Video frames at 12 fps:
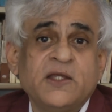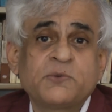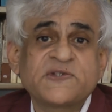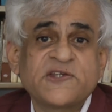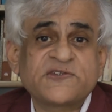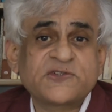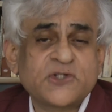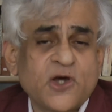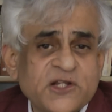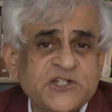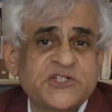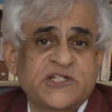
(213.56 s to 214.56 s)
it was
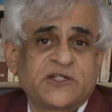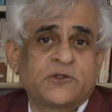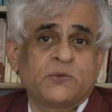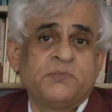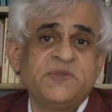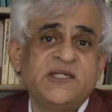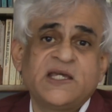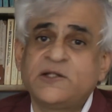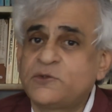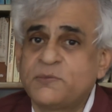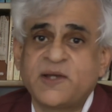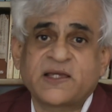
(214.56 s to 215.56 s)
astonishing to
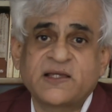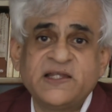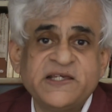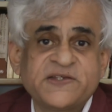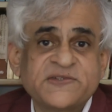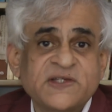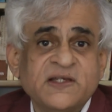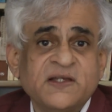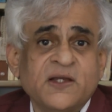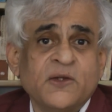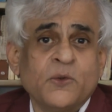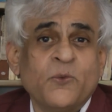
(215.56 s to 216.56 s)
me and to my colleagues
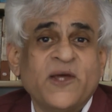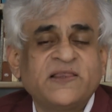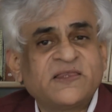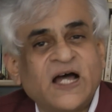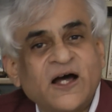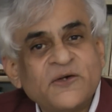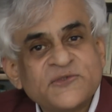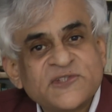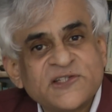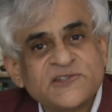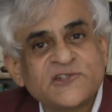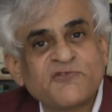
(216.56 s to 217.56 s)
when
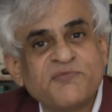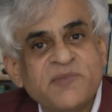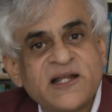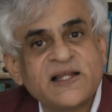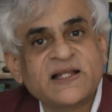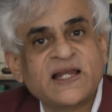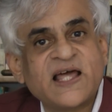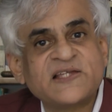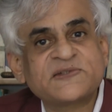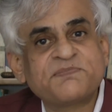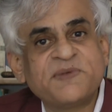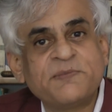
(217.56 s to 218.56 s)
thousands of middle
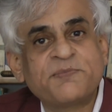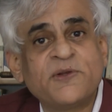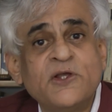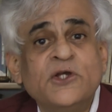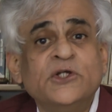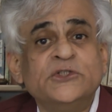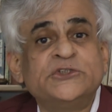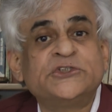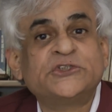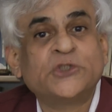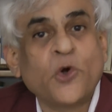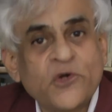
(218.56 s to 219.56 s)
class people
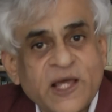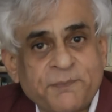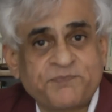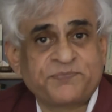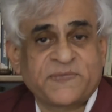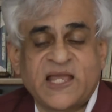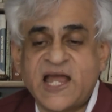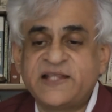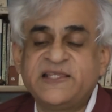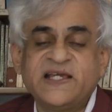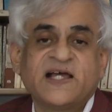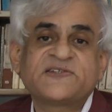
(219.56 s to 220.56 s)
showed up
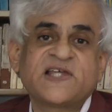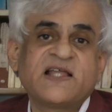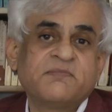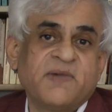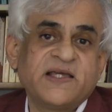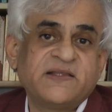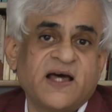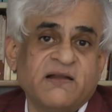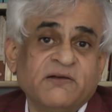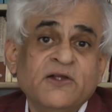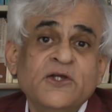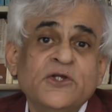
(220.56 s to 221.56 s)
at the Azad
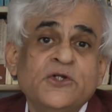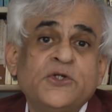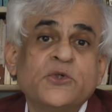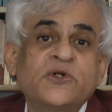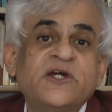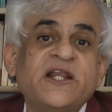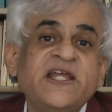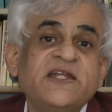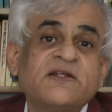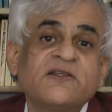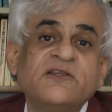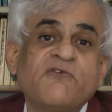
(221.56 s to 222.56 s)
Maidan to
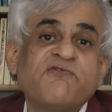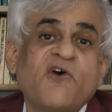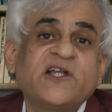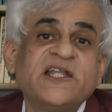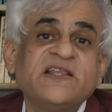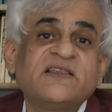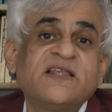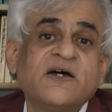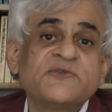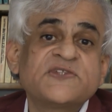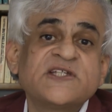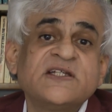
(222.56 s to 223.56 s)
greet the
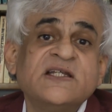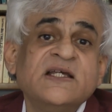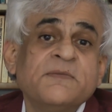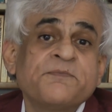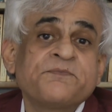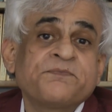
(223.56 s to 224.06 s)
40,000